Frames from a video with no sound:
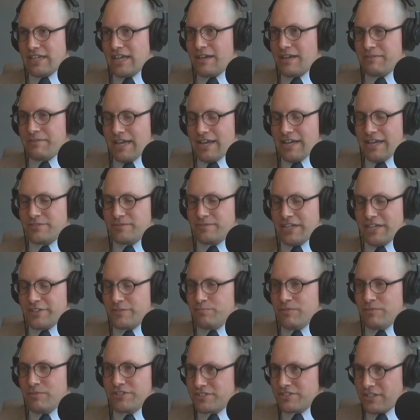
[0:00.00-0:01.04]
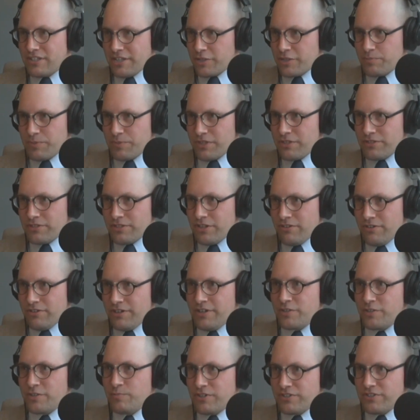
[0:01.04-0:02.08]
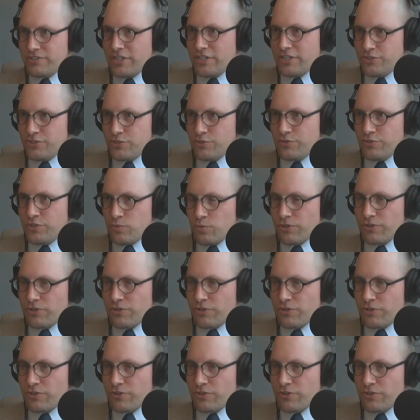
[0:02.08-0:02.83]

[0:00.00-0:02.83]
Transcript: As much as I like being there, and as much as I enjoy the work of